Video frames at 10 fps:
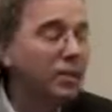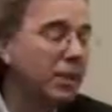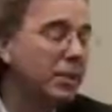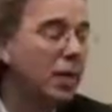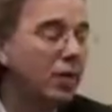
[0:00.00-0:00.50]
So
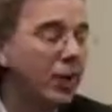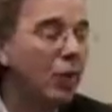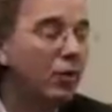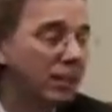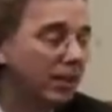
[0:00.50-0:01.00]
they'd be going
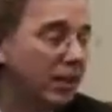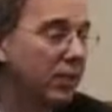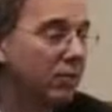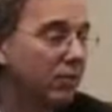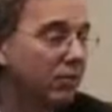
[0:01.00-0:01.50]

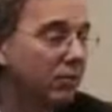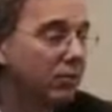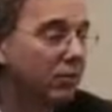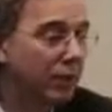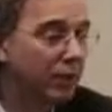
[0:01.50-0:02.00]
overseas
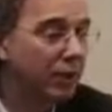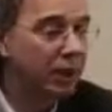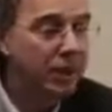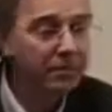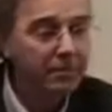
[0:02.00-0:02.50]

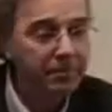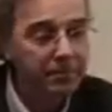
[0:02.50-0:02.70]
frequently?